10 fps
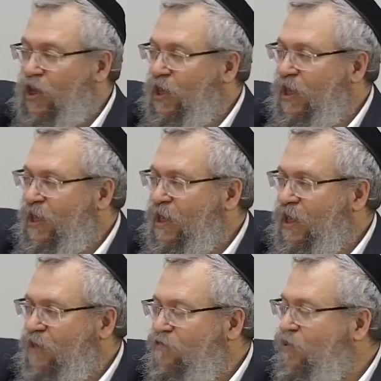
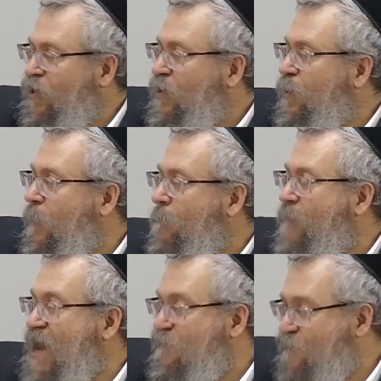So the Or
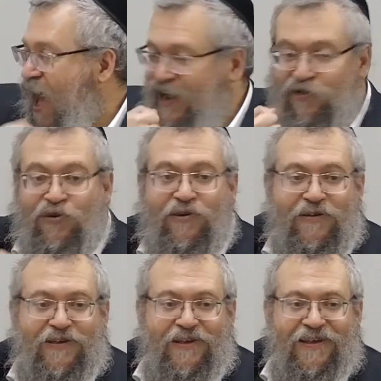Zaru Ala
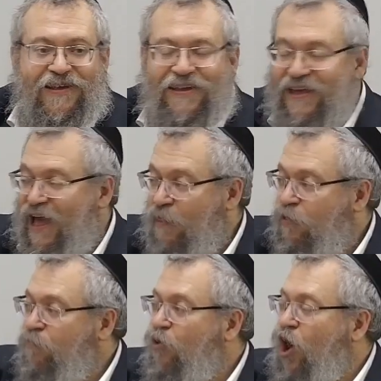Tzaddik isn't, oh,